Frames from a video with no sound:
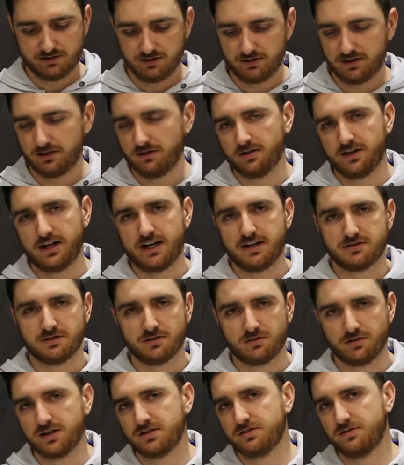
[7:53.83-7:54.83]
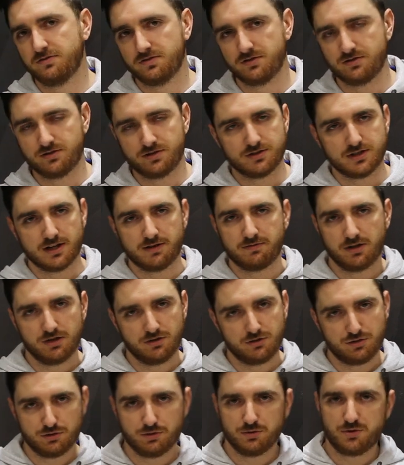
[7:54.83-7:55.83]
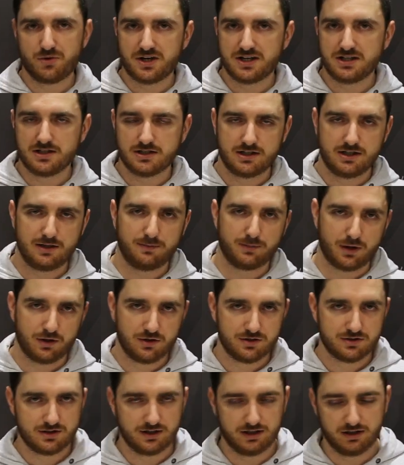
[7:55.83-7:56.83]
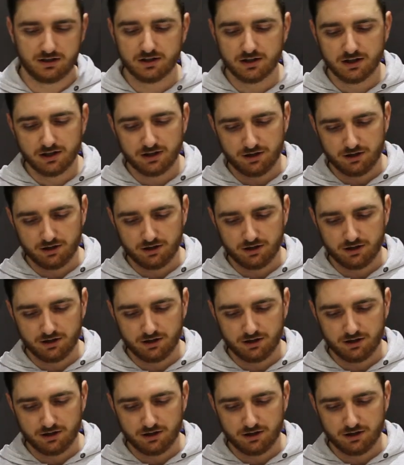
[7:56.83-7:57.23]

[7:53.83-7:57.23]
So they're not as aggressive as just having a dual density posting